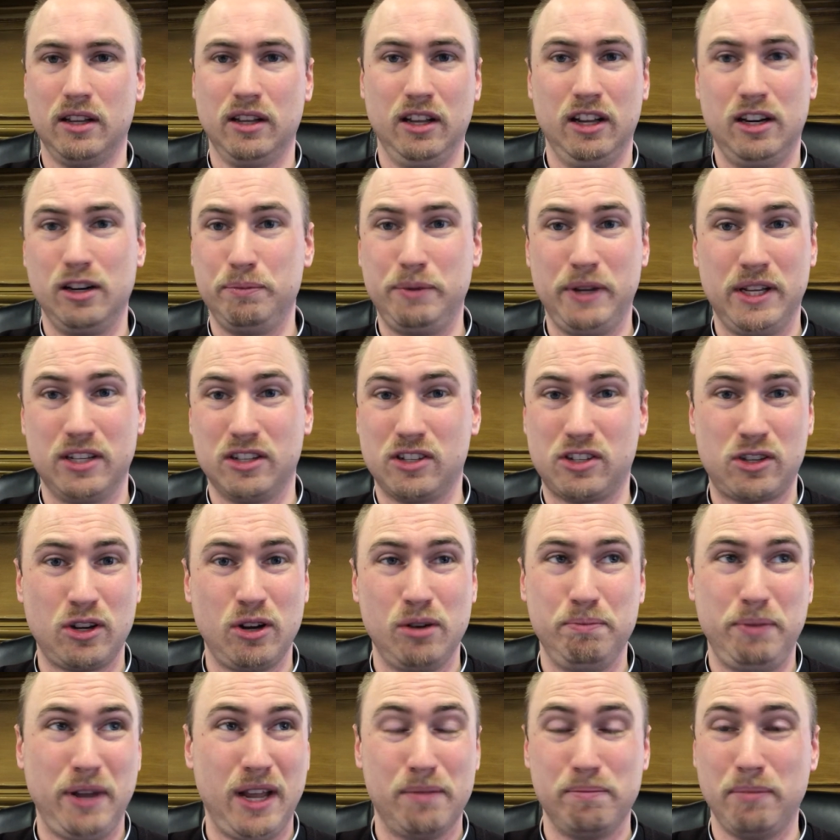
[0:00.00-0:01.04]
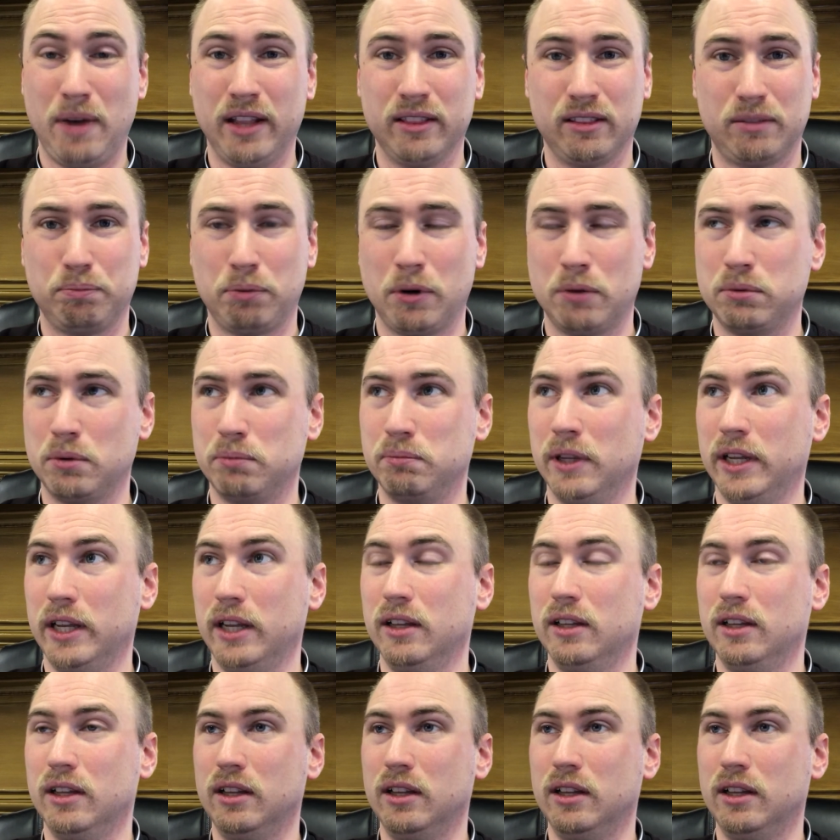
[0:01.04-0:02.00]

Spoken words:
it'll soon be a month probably.